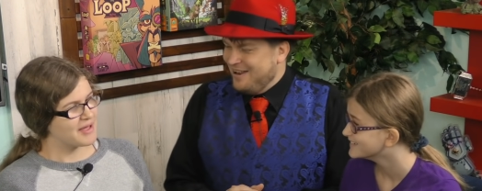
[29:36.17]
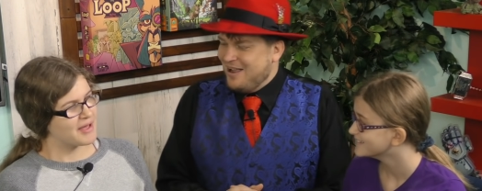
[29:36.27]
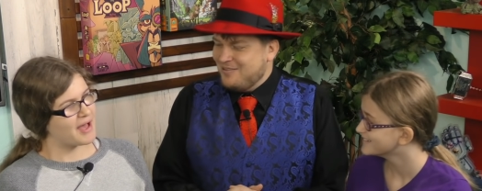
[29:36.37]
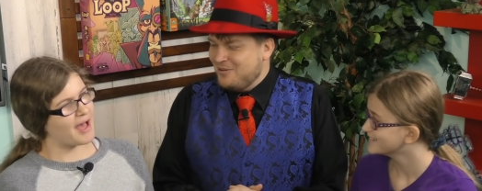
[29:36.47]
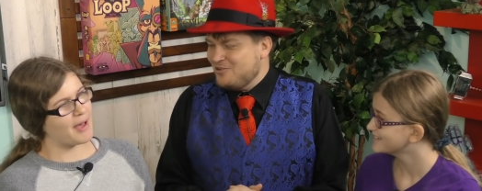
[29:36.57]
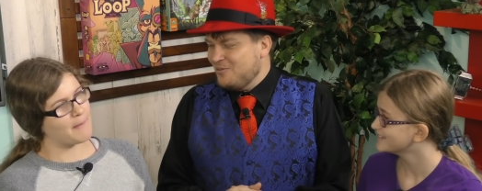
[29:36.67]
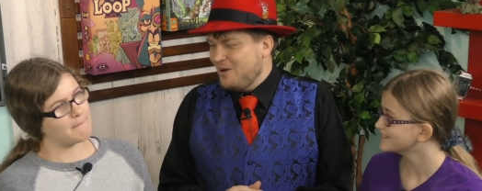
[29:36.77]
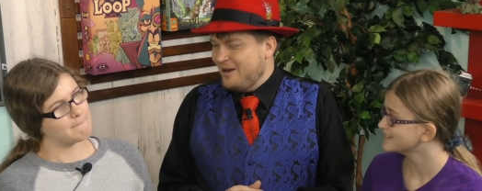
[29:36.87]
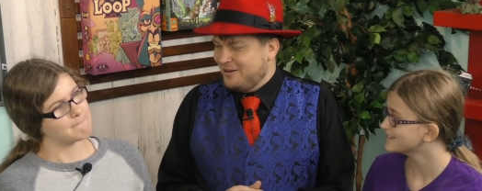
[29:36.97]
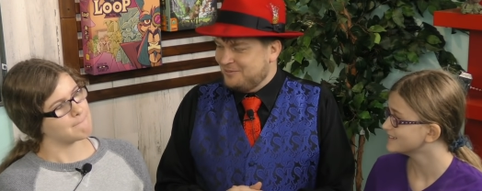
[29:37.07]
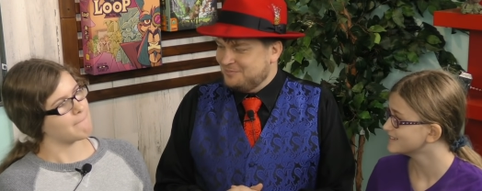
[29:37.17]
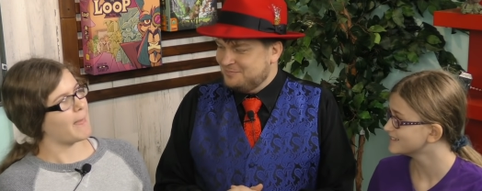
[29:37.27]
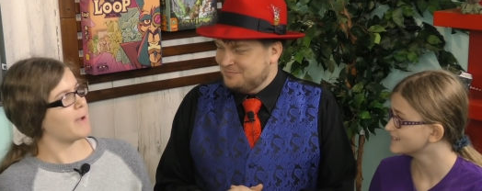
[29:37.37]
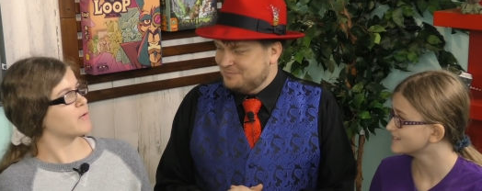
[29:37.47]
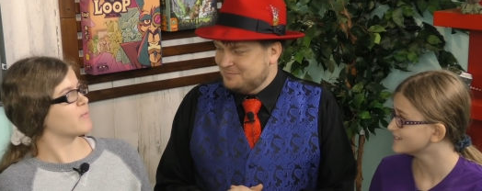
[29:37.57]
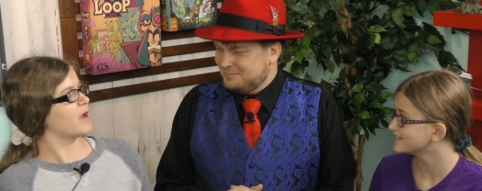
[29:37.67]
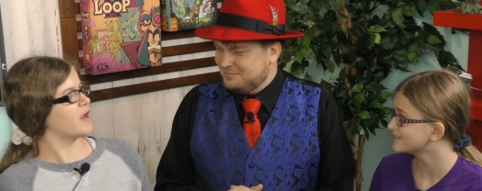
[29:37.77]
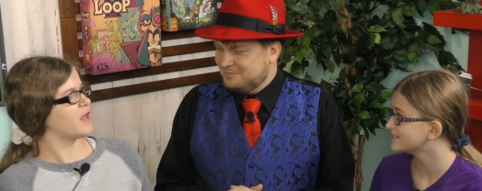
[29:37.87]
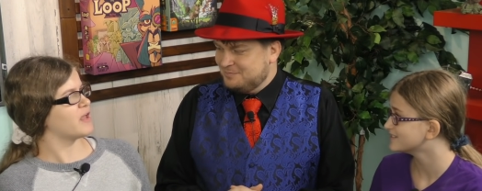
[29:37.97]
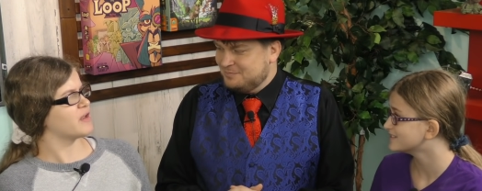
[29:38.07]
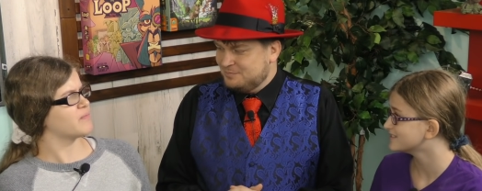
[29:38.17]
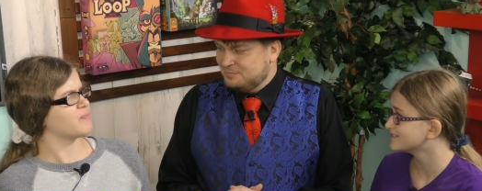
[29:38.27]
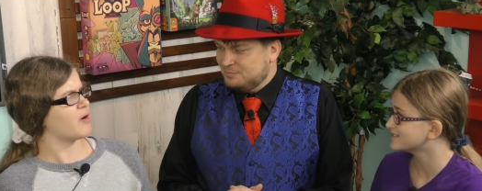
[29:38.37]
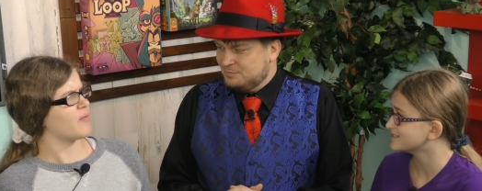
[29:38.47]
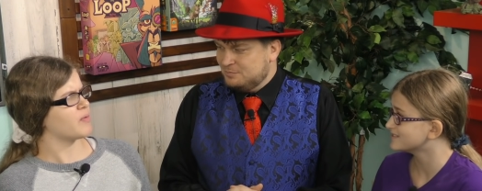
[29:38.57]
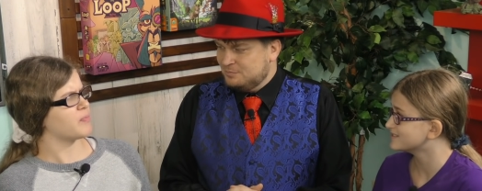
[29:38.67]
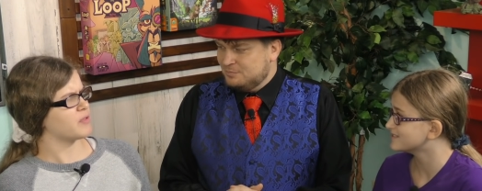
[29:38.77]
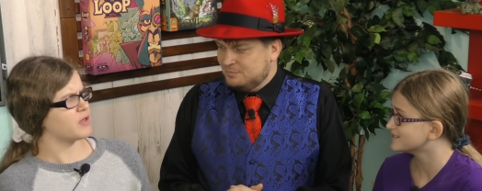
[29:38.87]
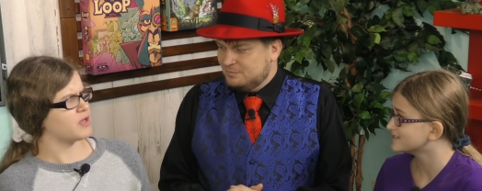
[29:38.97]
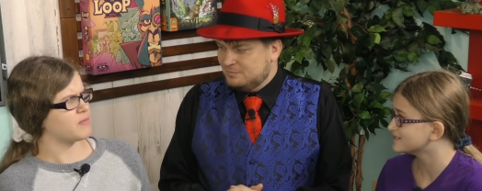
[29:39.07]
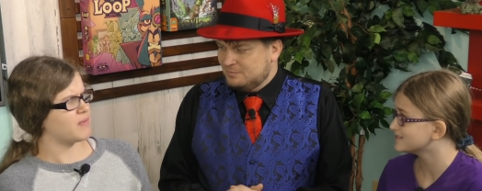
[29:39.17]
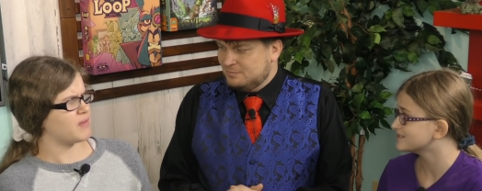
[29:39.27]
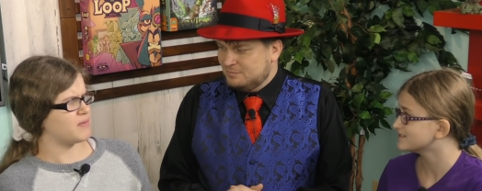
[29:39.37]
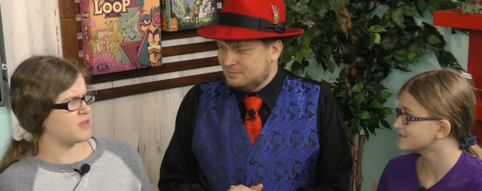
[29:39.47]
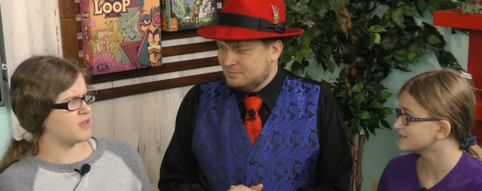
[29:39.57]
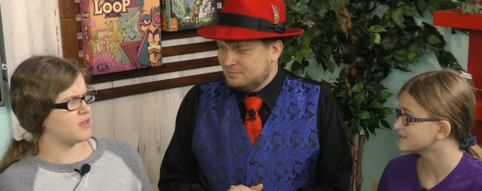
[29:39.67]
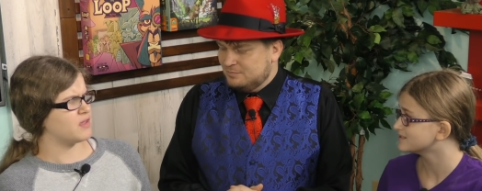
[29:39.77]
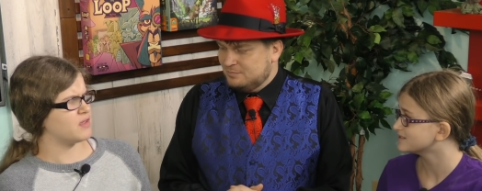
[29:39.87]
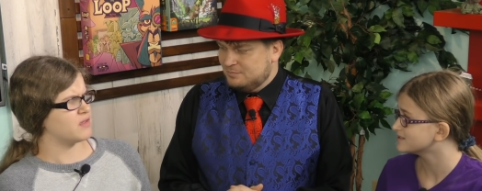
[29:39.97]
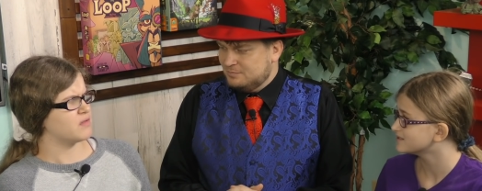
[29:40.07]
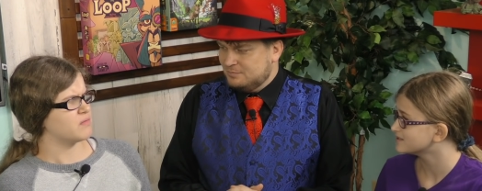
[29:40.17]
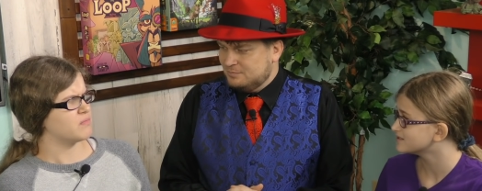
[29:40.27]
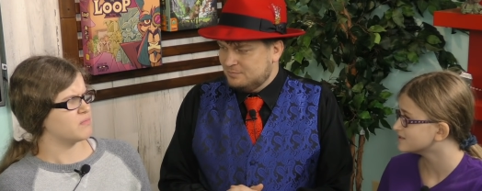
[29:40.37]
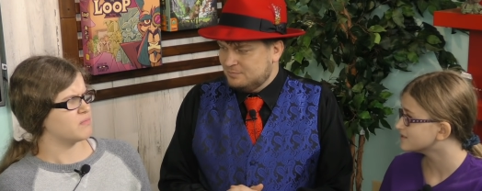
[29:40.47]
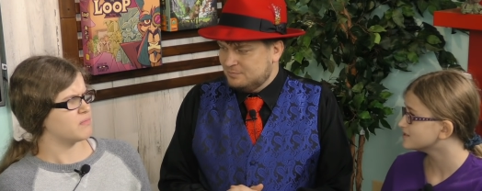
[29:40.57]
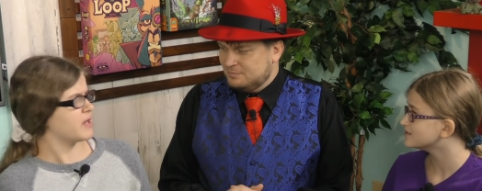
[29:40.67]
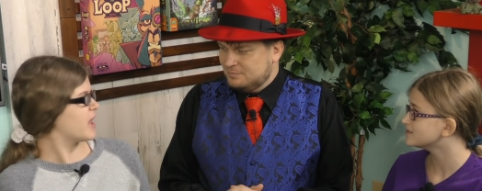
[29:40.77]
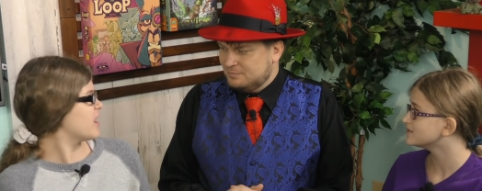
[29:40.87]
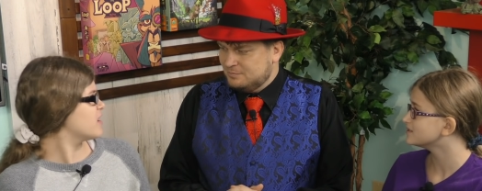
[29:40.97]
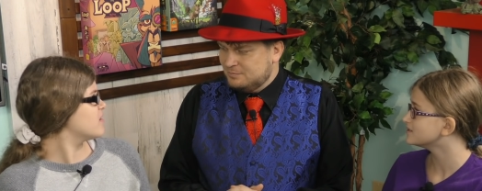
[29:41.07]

Speaker 1: right, so what's um, your rating?
Speaker 2: I would rate it probably maybe a nine.